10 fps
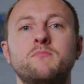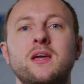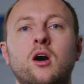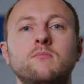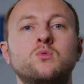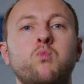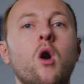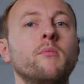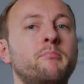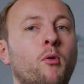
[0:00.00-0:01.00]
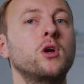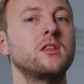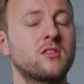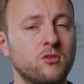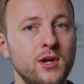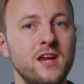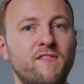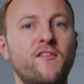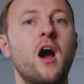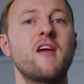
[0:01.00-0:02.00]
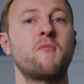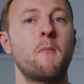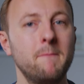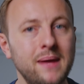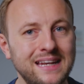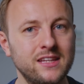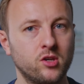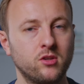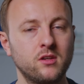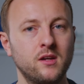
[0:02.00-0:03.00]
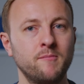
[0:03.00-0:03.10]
becomes 1.35 million